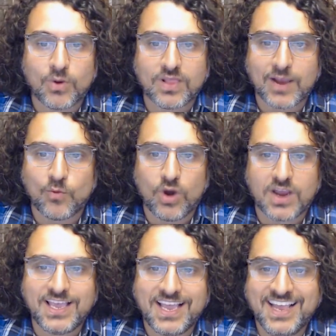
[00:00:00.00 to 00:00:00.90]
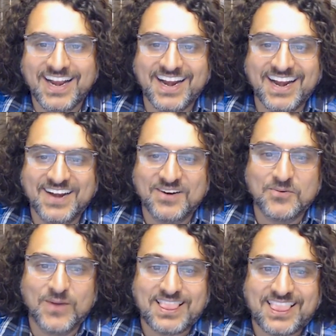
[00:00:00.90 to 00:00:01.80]
like working
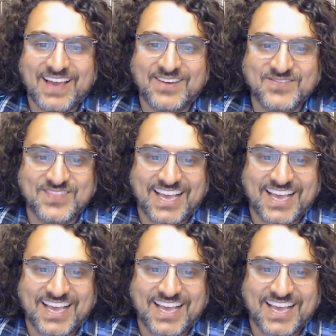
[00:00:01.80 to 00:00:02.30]
with them,